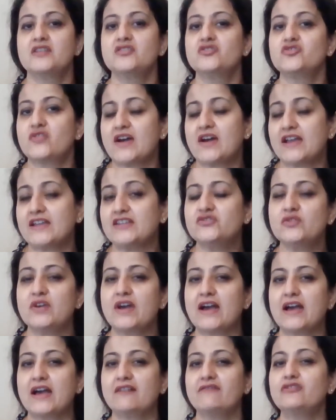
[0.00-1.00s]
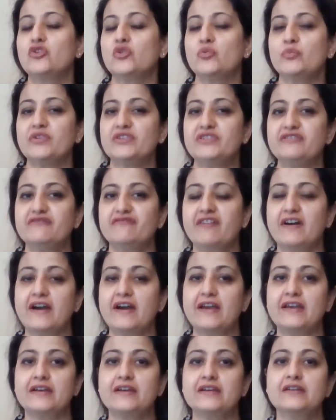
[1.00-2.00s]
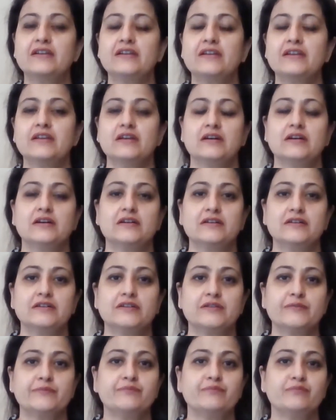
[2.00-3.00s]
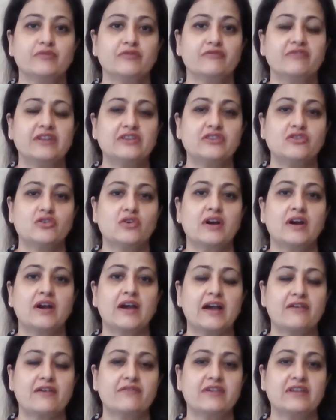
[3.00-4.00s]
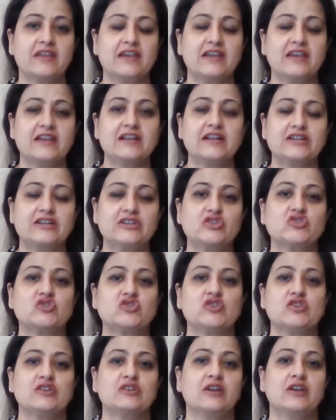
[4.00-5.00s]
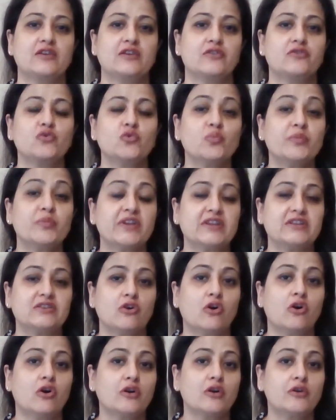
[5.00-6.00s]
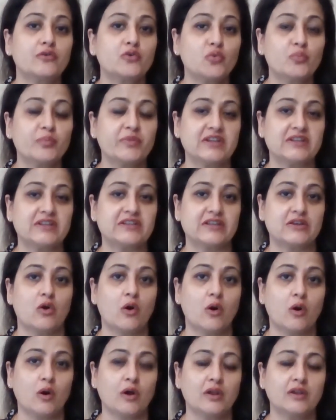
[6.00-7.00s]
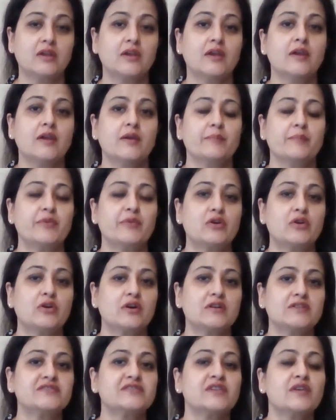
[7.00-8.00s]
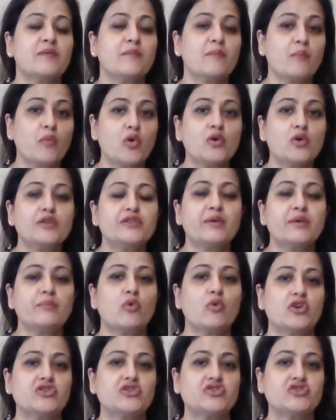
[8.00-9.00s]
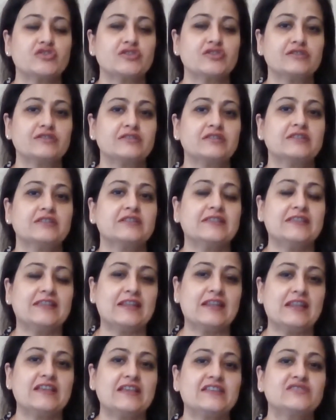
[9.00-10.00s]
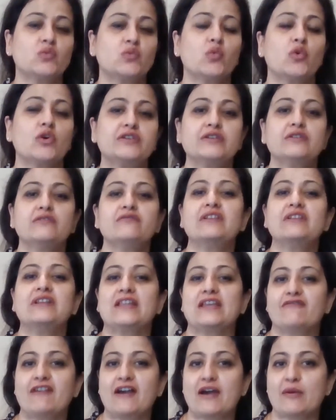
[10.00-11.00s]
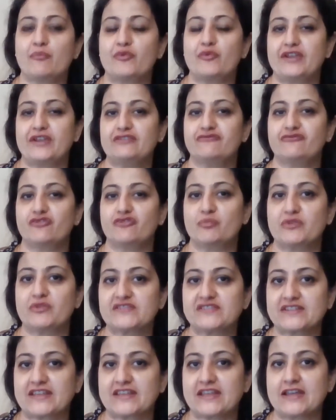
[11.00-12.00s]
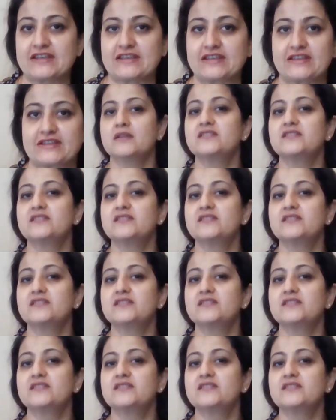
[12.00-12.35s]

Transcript: Try to have humidifier when you are having air conditioning and room heat or room heating on, because more the moisture, the less water will evaporate from your skin.